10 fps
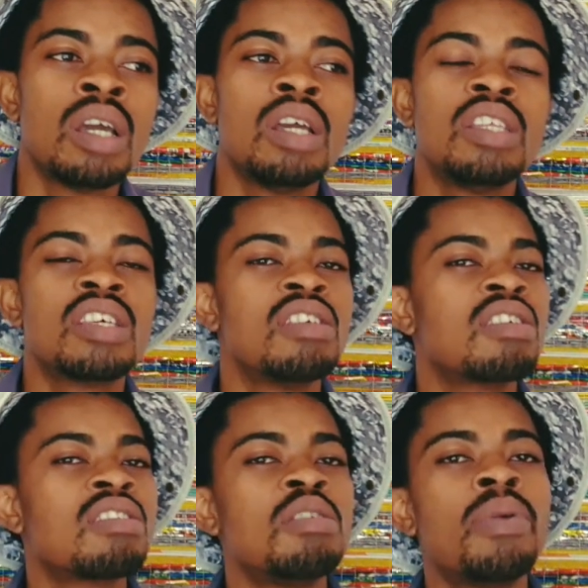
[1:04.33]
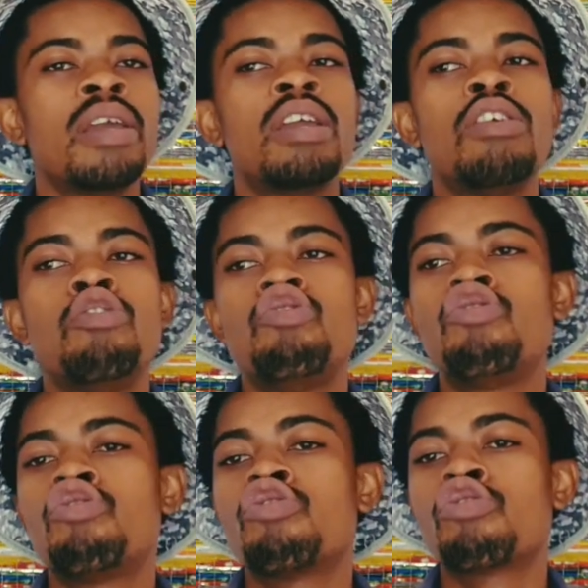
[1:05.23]
It's a
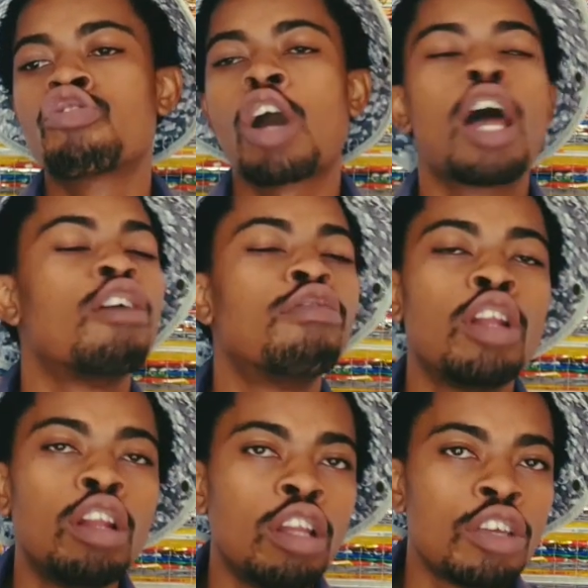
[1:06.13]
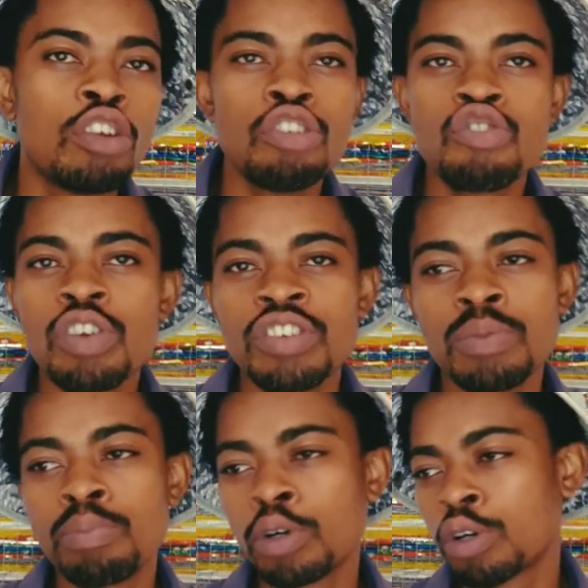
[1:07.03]
60-page, colorful,
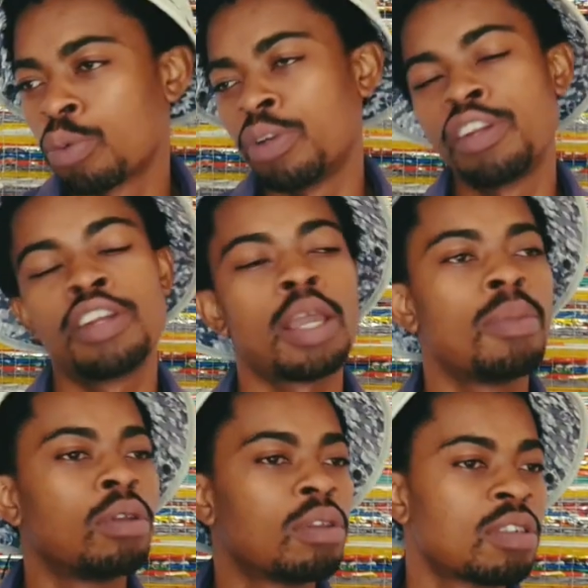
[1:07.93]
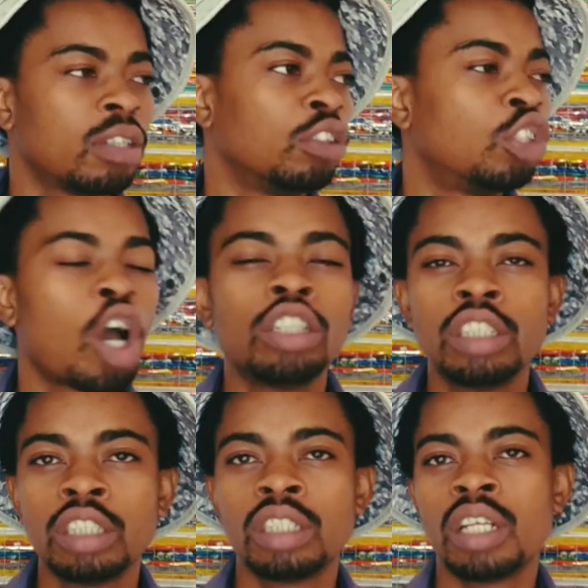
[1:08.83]
illustrated book with tables and
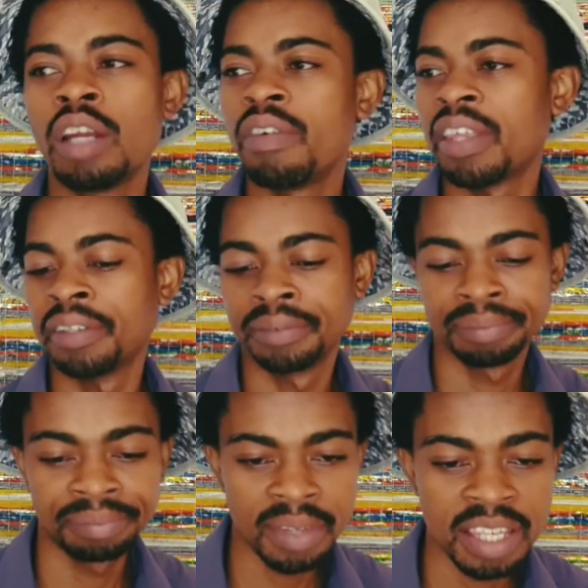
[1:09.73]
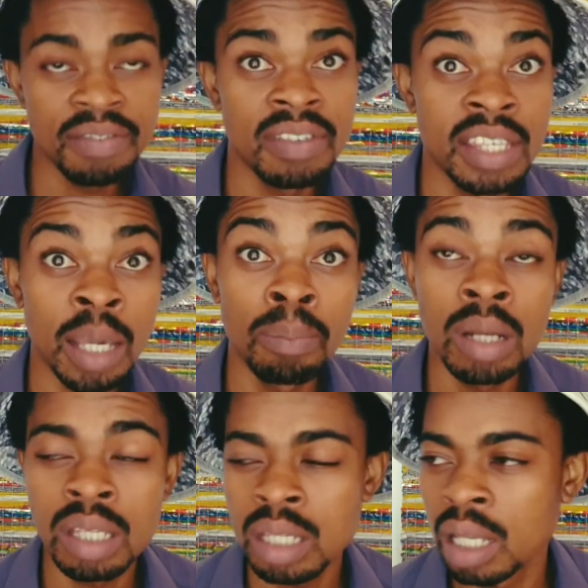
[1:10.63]
charts and everything. There's even
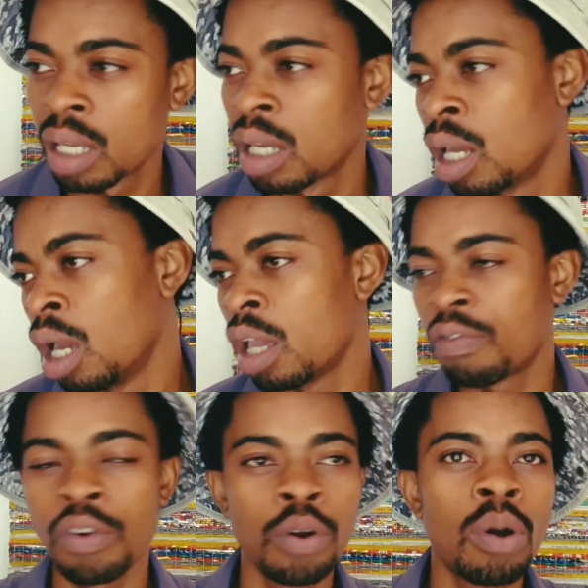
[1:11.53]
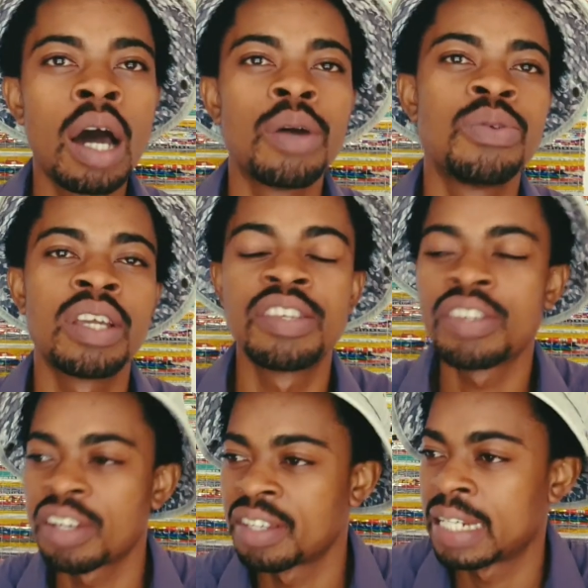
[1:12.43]
templates there if you don't know how to get
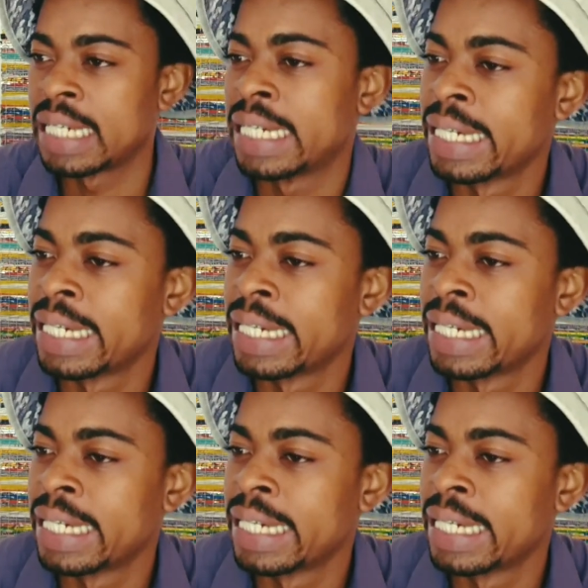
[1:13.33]
started.